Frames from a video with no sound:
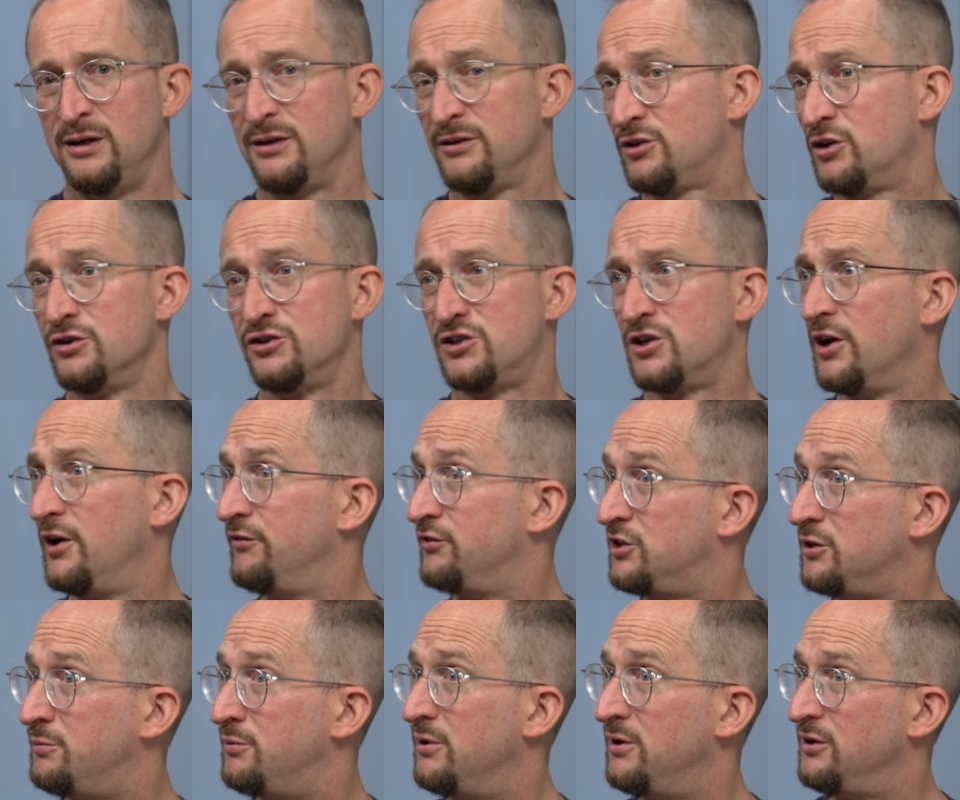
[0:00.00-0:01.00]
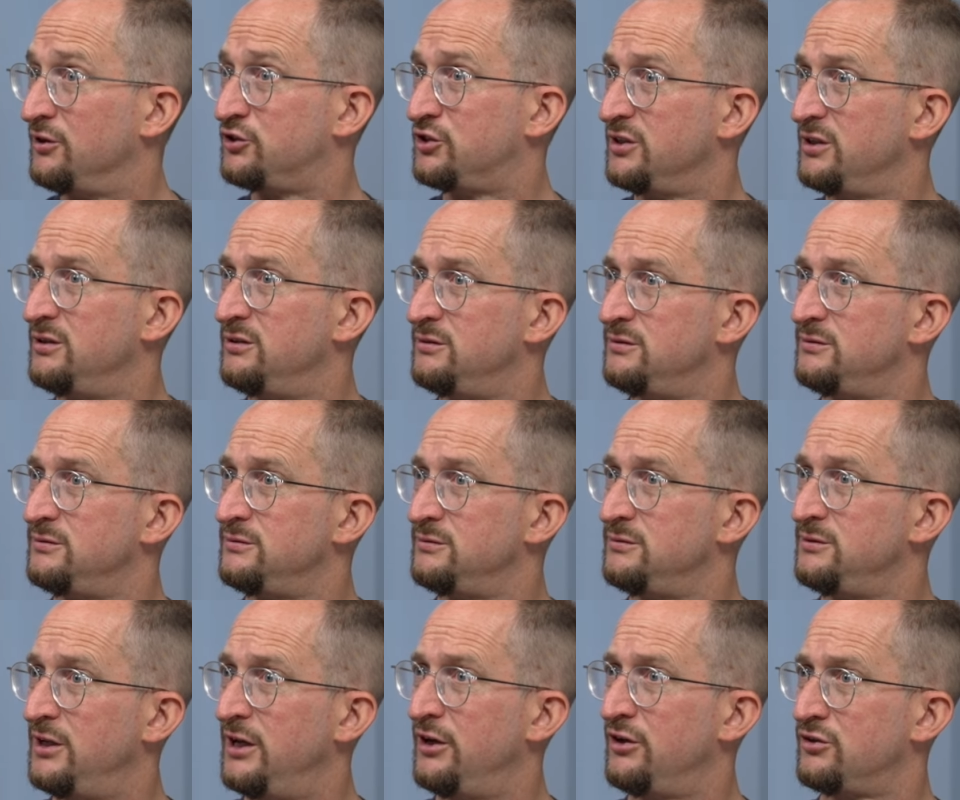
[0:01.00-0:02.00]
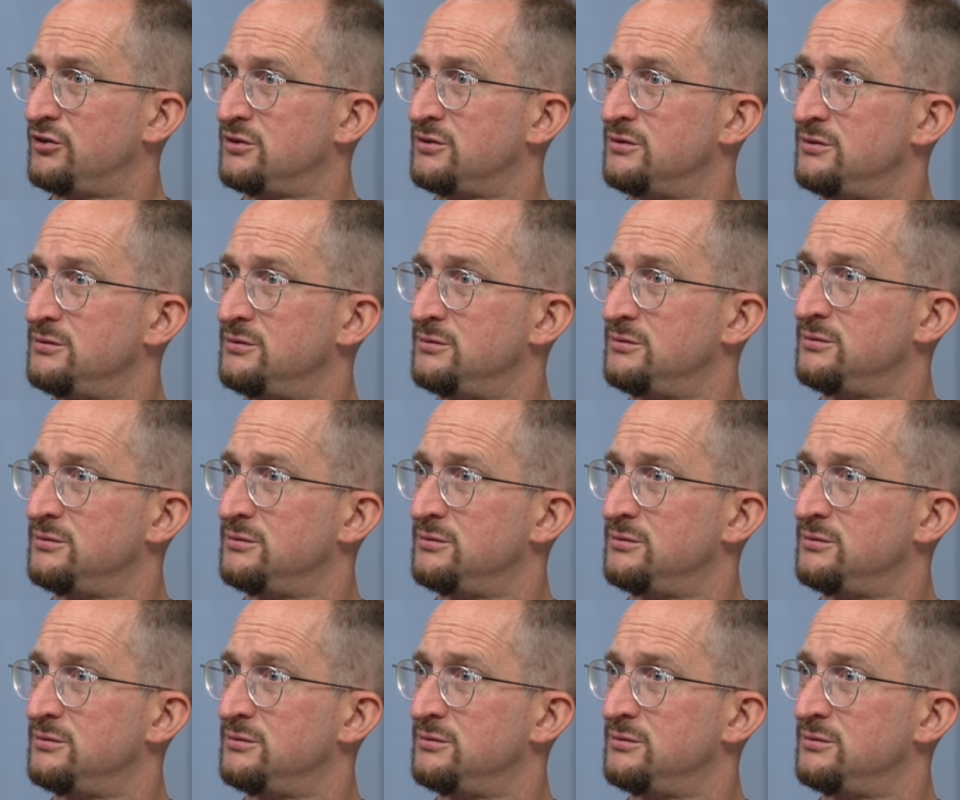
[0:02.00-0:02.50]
Conservative Party, yes.